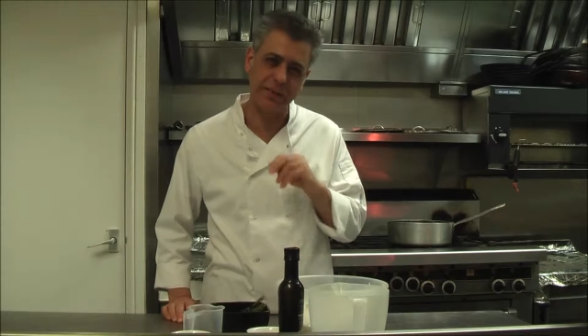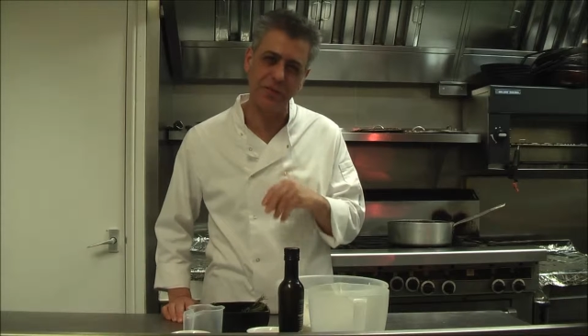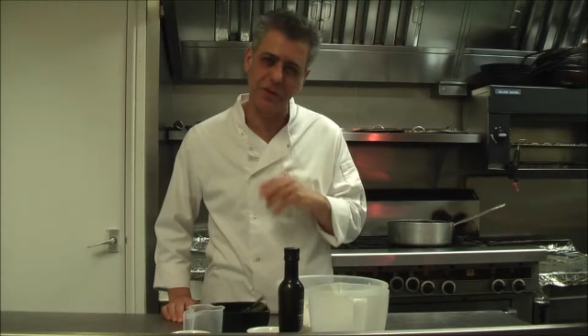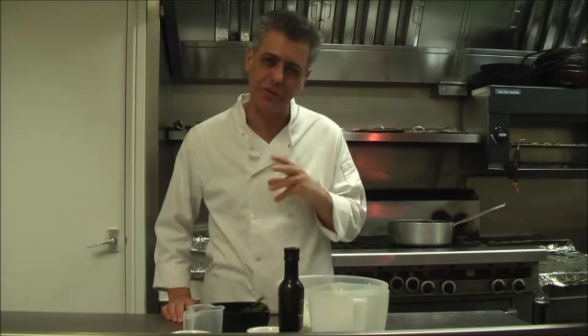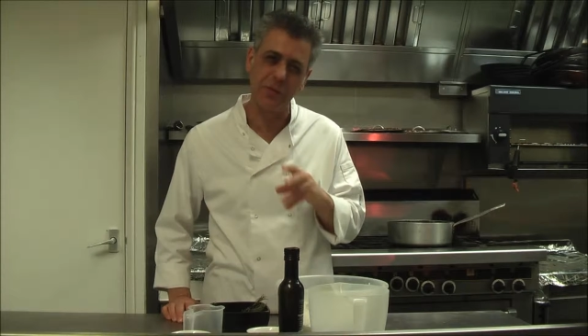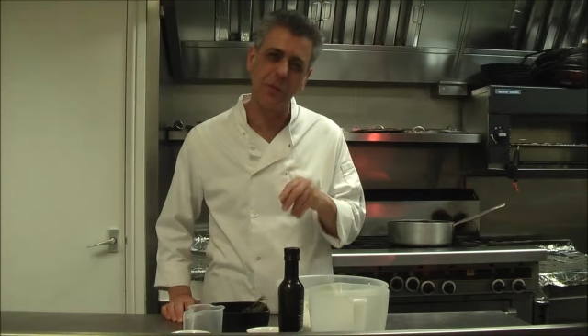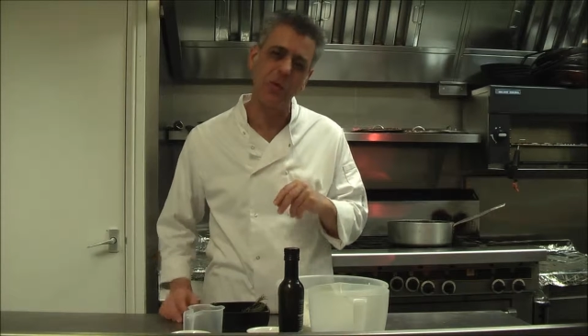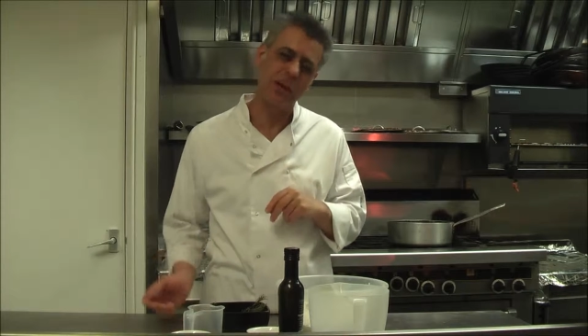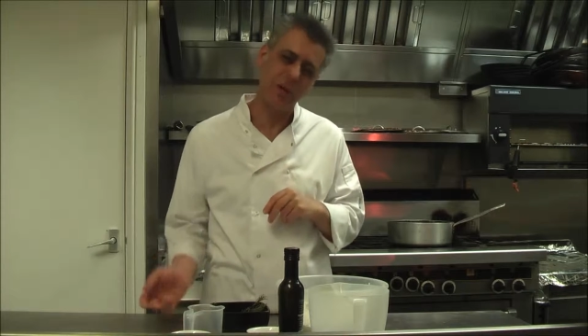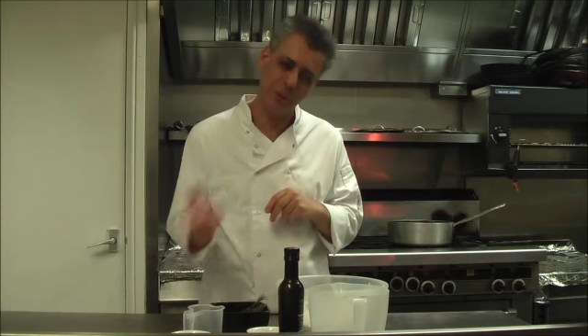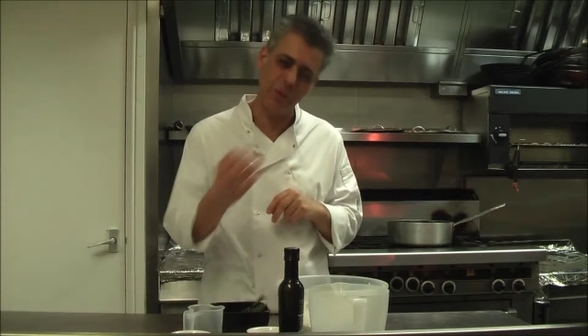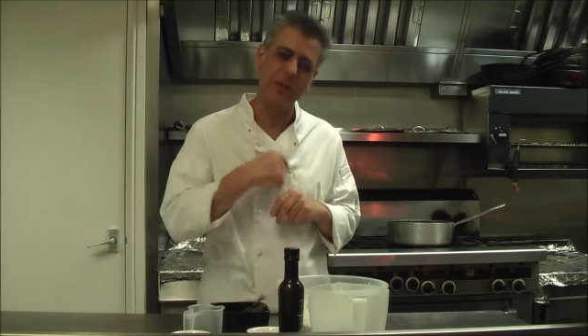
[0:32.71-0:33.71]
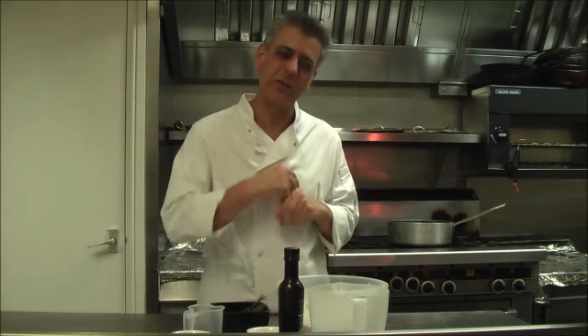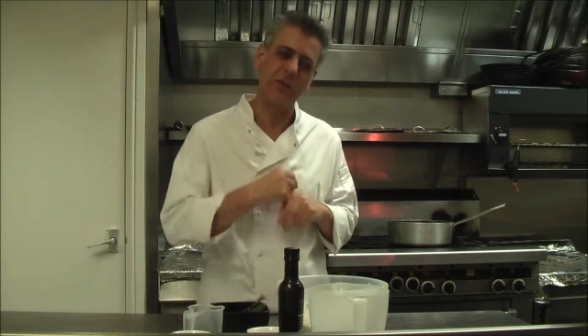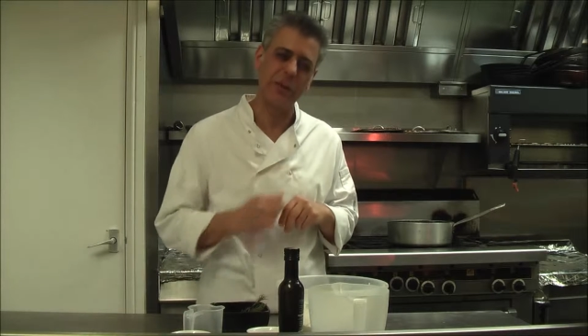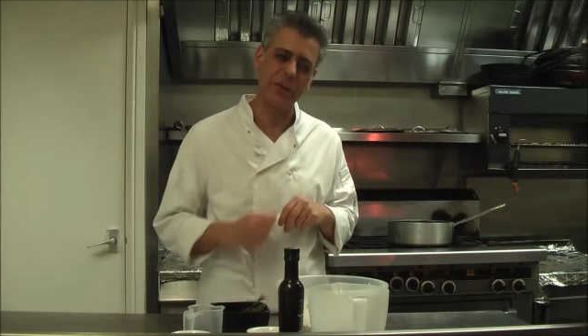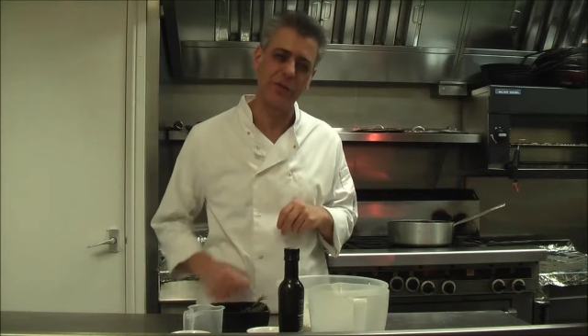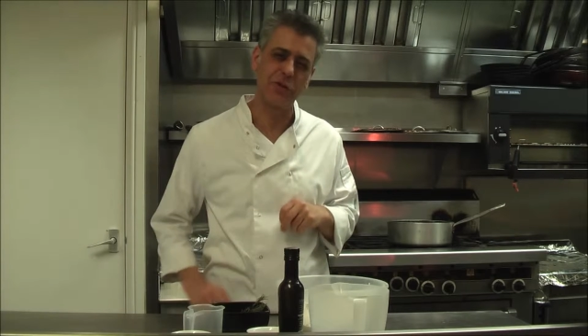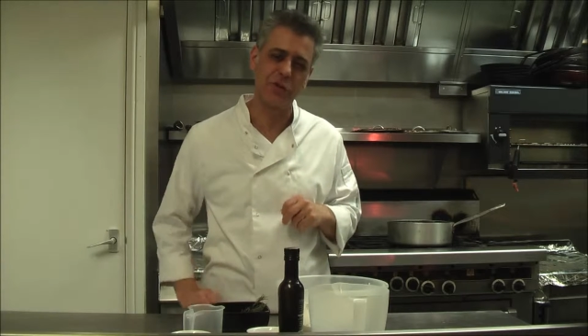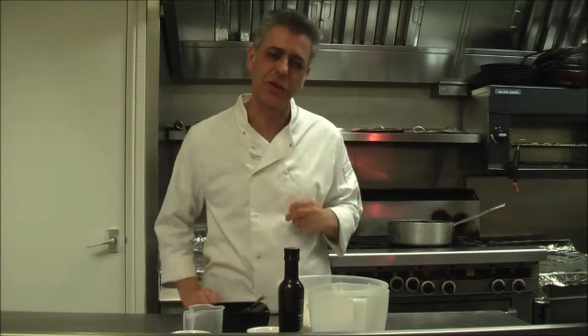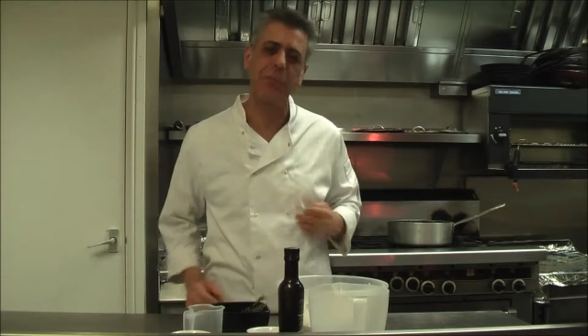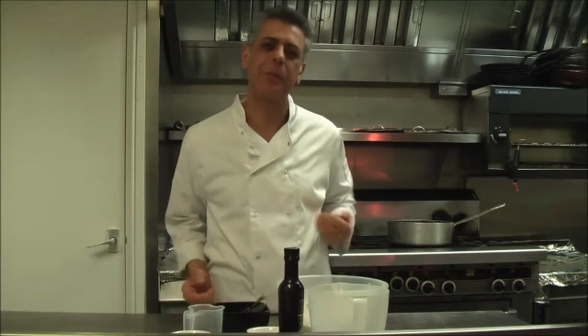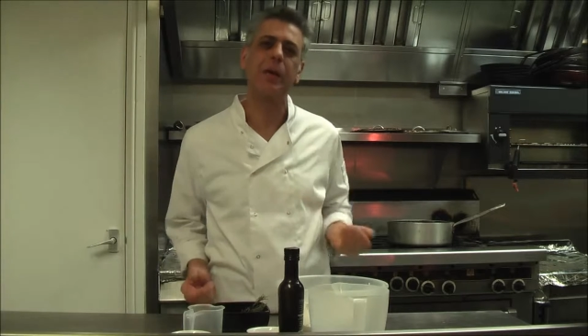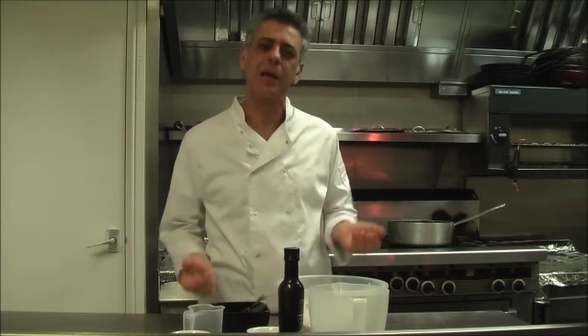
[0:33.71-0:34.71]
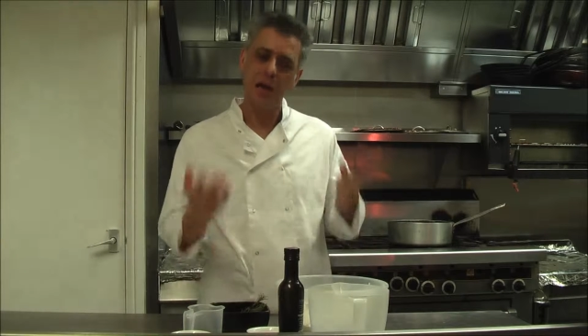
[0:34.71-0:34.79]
First of all, come with me to a little trip